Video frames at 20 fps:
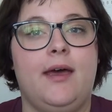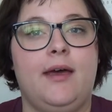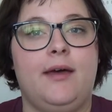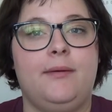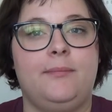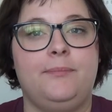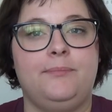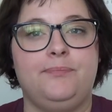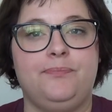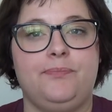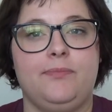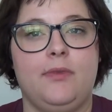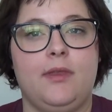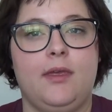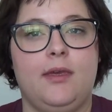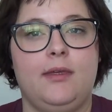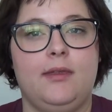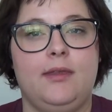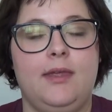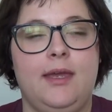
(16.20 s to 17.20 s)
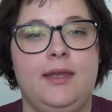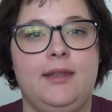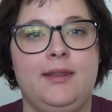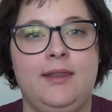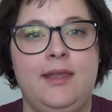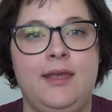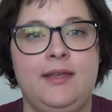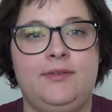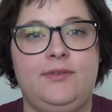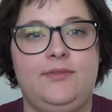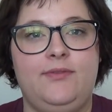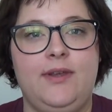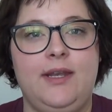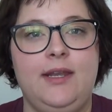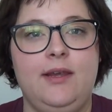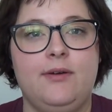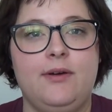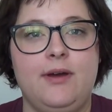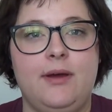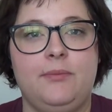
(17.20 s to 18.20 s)
In this
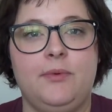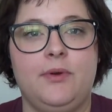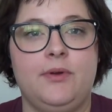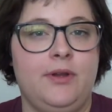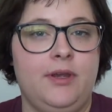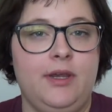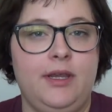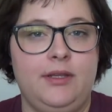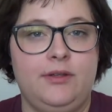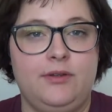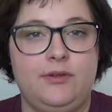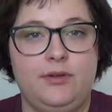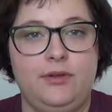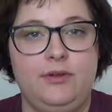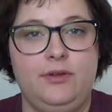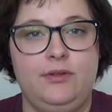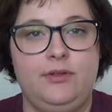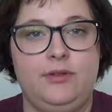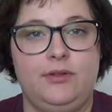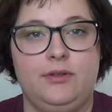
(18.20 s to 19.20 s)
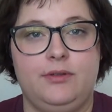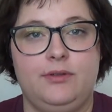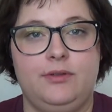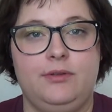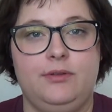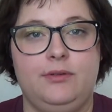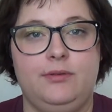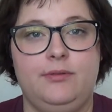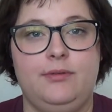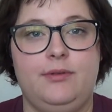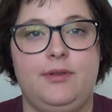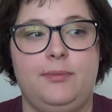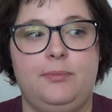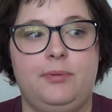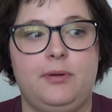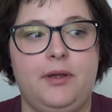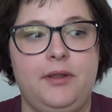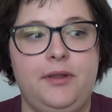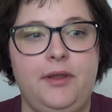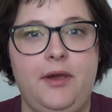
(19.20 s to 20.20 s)
video I'm going to introduce you to the
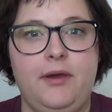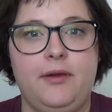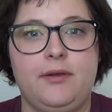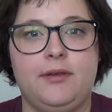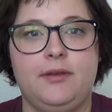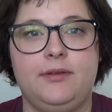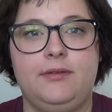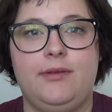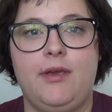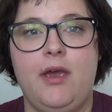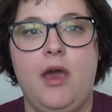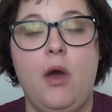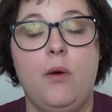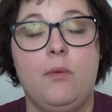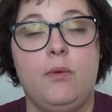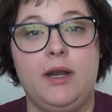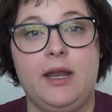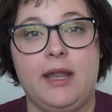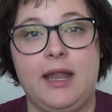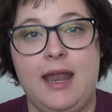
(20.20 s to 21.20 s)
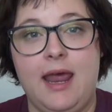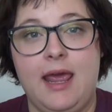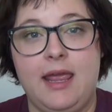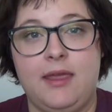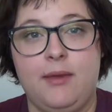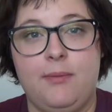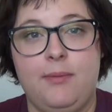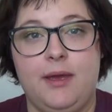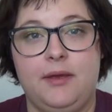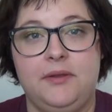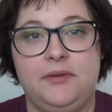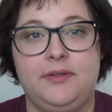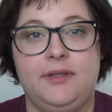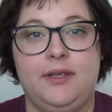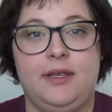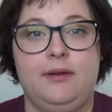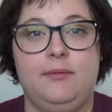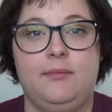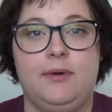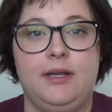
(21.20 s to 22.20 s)
product, what I like
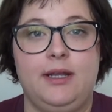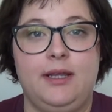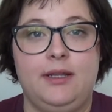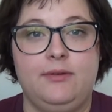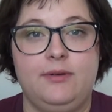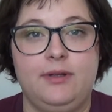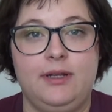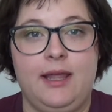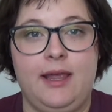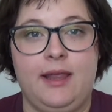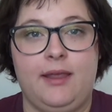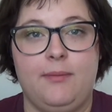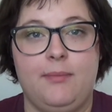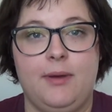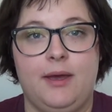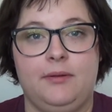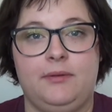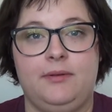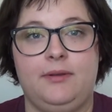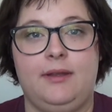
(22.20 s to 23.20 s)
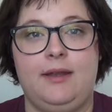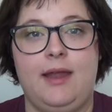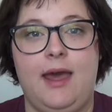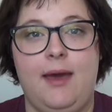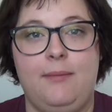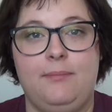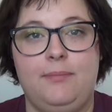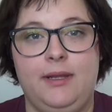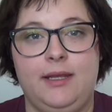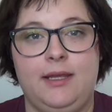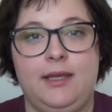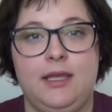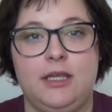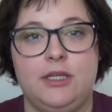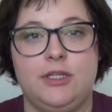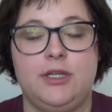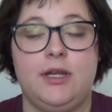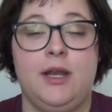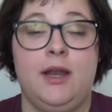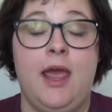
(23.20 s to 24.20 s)
about it, what I don't like about it,
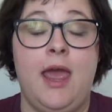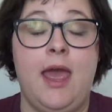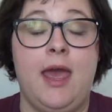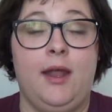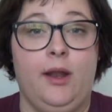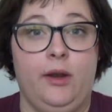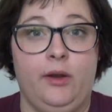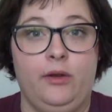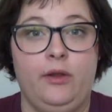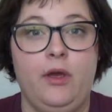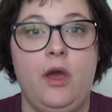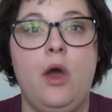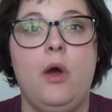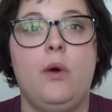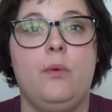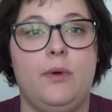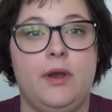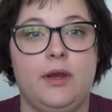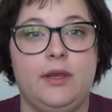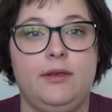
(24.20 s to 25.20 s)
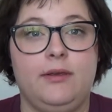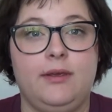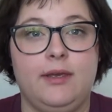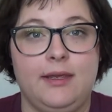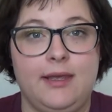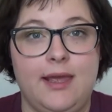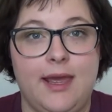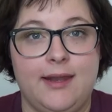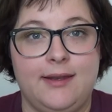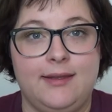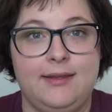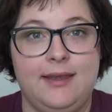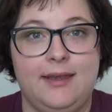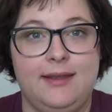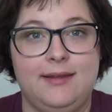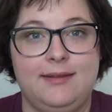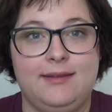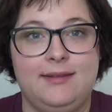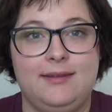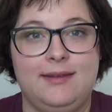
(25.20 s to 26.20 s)
application and where you can get
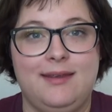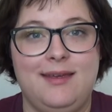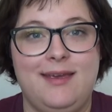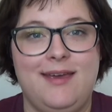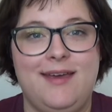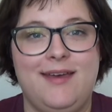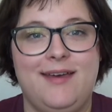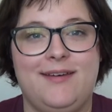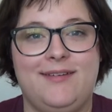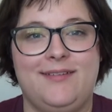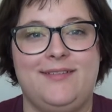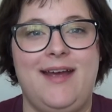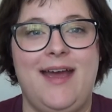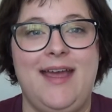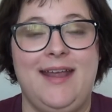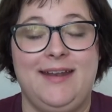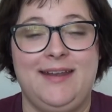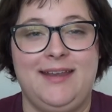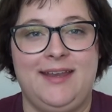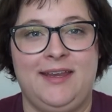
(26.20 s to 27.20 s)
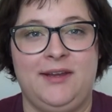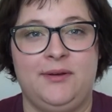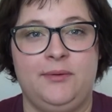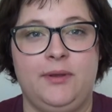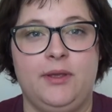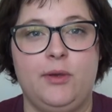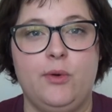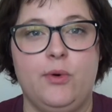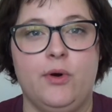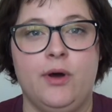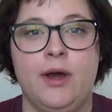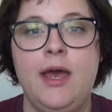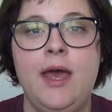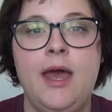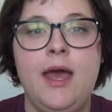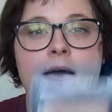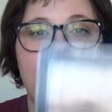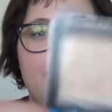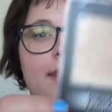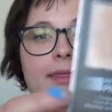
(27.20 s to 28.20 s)
it. Alright, here we go.
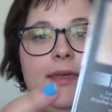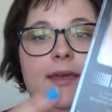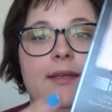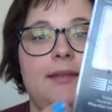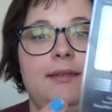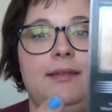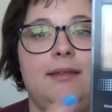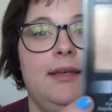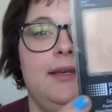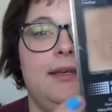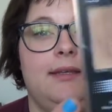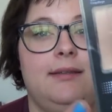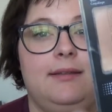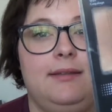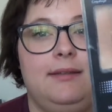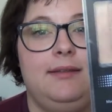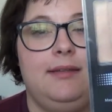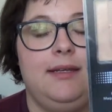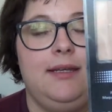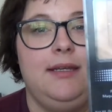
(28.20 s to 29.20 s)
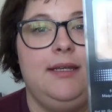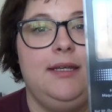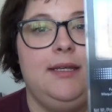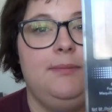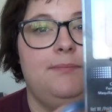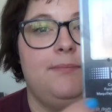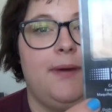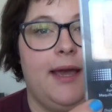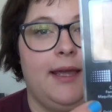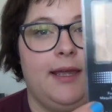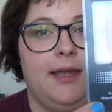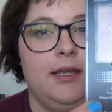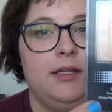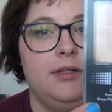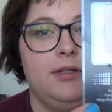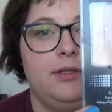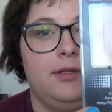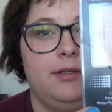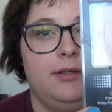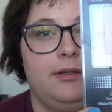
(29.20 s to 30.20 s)
This is the
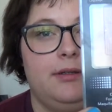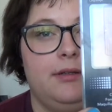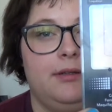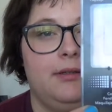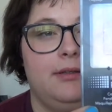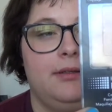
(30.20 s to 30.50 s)
package.